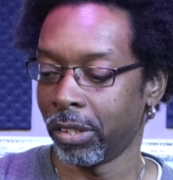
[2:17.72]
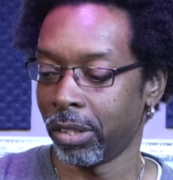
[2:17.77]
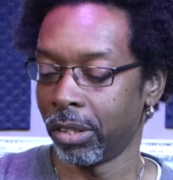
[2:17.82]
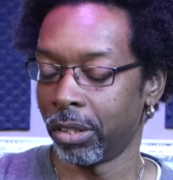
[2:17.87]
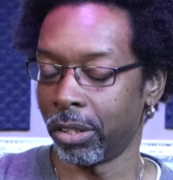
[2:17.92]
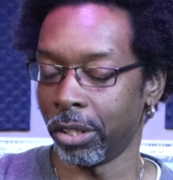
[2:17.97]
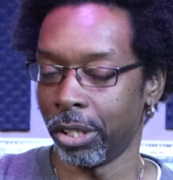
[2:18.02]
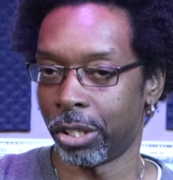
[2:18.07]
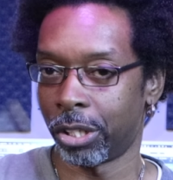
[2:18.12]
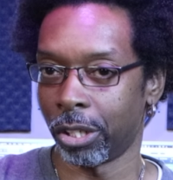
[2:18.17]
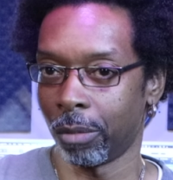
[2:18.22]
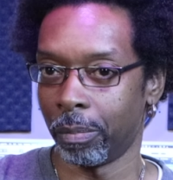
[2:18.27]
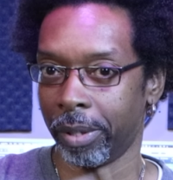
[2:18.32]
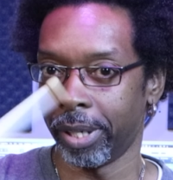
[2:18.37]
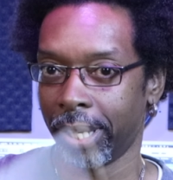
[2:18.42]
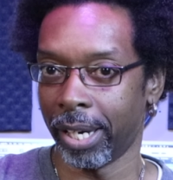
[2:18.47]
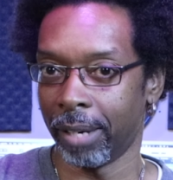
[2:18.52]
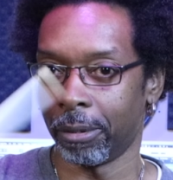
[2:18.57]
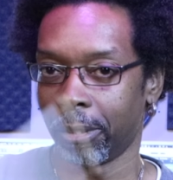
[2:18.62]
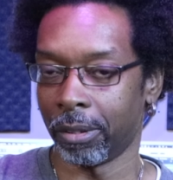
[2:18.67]
So you should
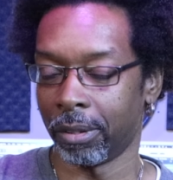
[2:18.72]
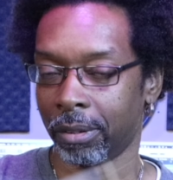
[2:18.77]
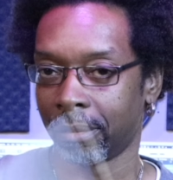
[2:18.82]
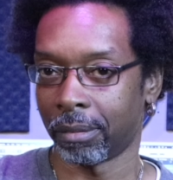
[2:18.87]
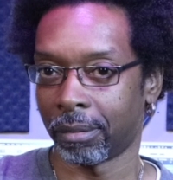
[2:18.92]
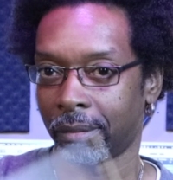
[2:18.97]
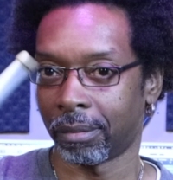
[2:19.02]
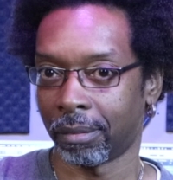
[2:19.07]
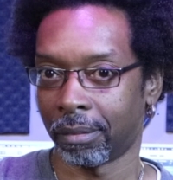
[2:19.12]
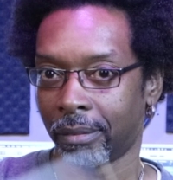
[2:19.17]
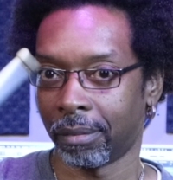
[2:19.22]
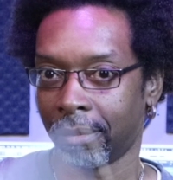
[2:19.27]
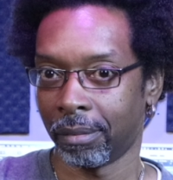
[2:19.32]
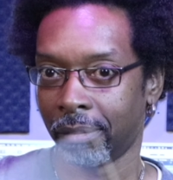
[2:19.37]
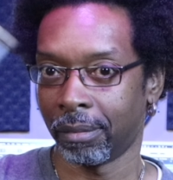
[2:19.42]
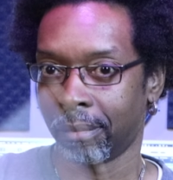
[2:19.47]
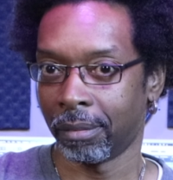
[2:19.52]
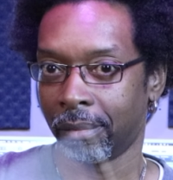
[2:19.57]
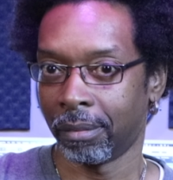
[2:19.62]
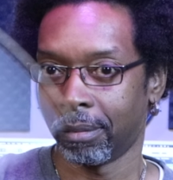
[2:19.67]
be able
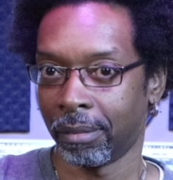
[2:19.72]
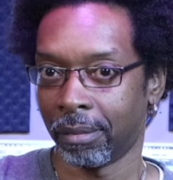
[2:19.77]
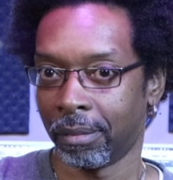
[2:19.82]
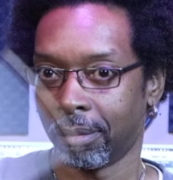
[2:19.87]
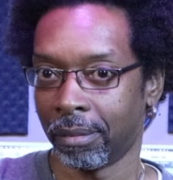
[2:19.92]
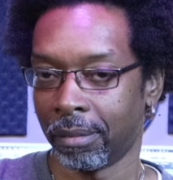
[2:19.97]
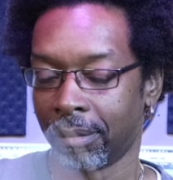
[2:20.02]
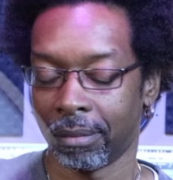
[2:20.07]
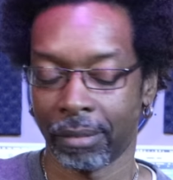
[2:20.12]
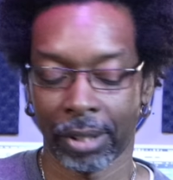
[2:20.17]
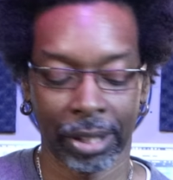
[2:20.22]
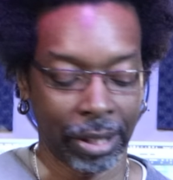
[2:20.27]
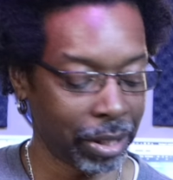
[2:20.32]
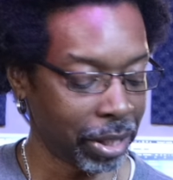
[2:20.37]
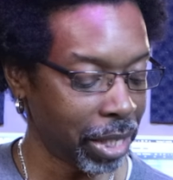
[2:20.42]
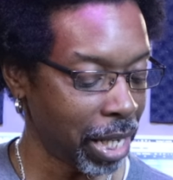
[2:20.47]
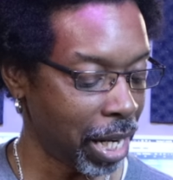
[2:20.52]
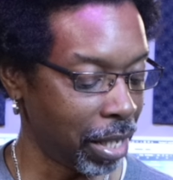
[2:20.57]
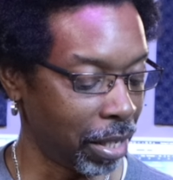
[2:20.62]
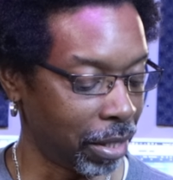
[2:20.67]
to
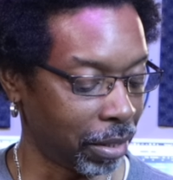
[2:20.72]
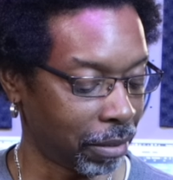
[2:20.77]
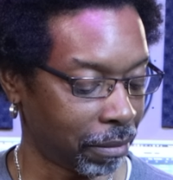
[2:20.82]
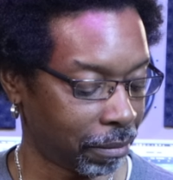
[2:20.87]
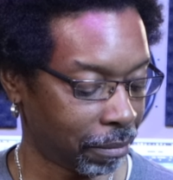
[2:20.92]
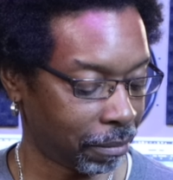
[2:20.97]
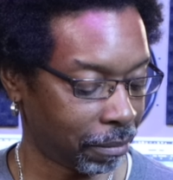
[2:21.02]
just kind of,